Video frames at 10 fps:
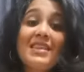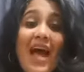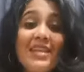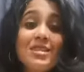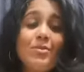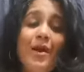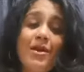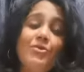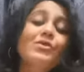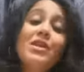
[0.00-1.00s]
that's
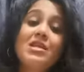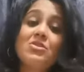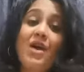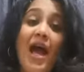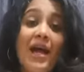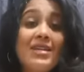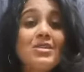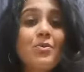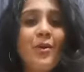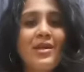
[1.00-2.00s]
where you need to
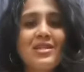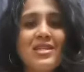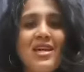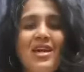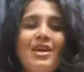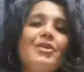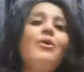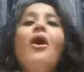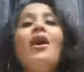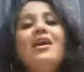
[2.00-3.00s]
activate
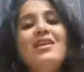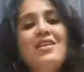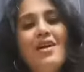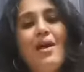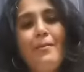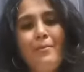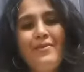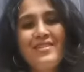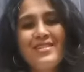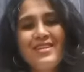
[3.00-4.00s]
your inner
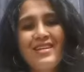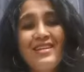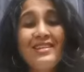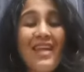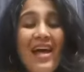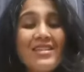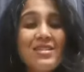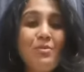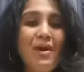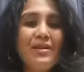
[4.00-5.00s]
compass
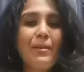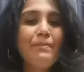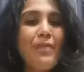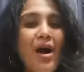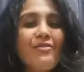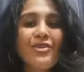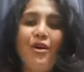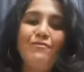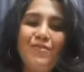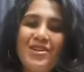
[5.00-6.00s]
that's where the power
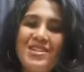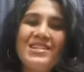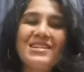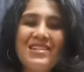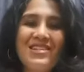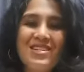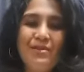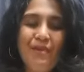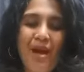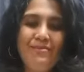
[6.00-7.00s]
of personal
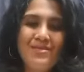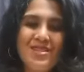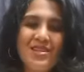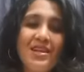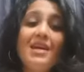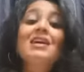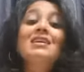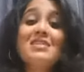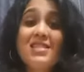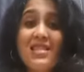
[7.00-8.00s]
leadership comes in
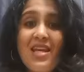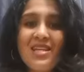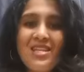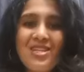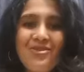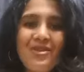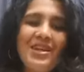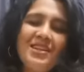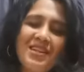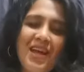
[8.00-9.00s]
stay tuned
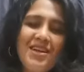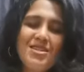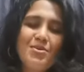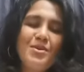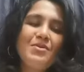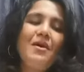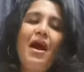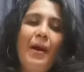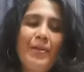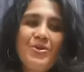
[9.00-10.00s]
in the next video
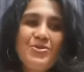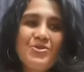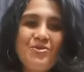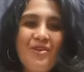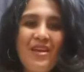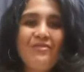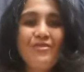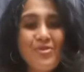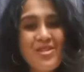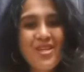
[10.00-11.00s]
i'm going to reveal
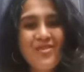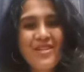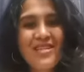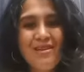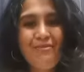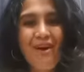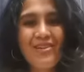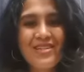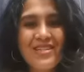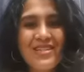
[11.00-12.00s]
few secrets
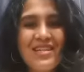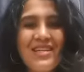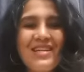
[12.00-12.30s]
about it